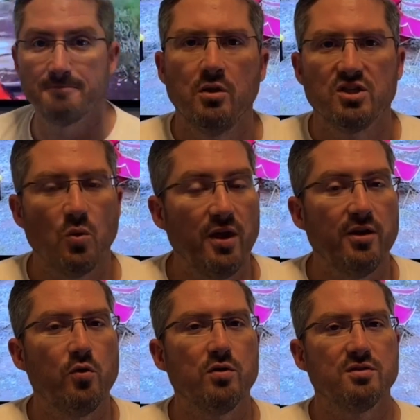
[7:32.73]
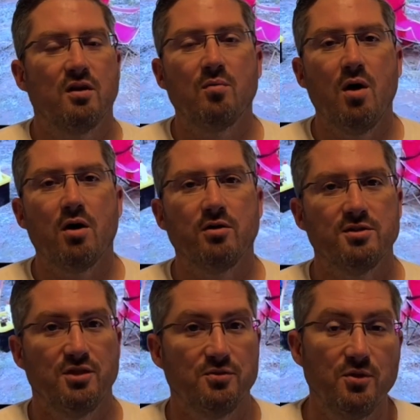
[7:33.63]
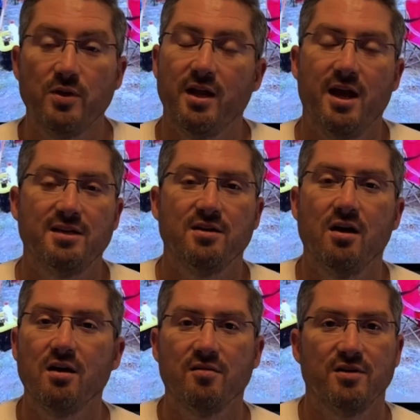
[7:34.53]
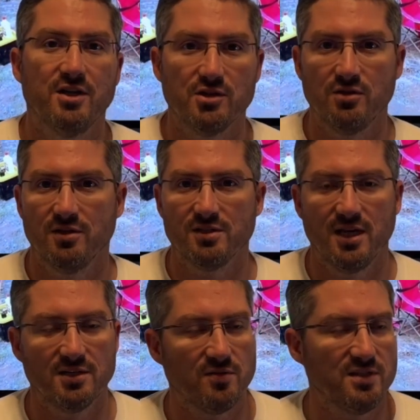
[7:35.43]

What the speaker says: So on the North Star models, you do get a ton of additional accessories.